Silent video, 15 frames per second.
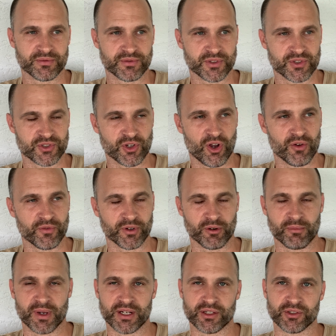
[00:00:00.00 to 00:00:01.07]
The solving
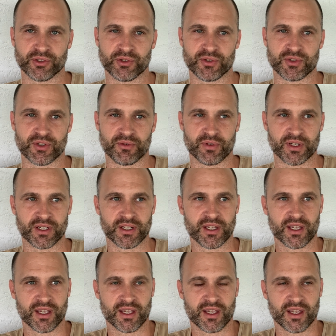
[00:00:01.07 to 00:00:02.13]
remained elusive,
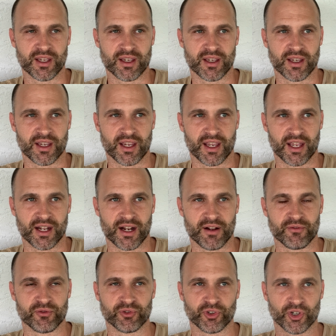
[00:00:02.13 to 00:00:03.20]
and
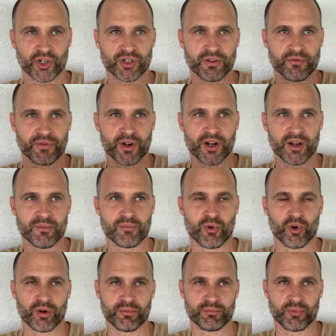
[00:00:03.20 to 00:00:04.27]
I've learned a very
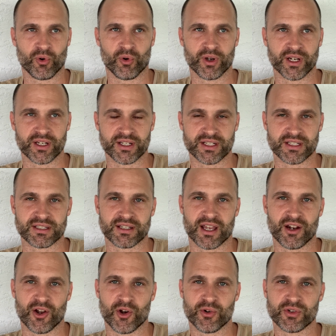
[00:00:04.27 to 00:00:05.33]
important point is
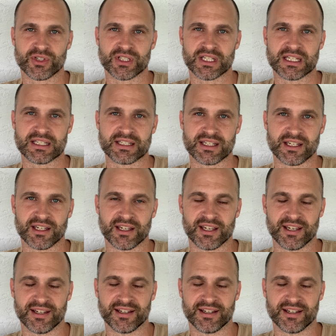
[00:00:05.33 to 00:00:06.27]
that OCD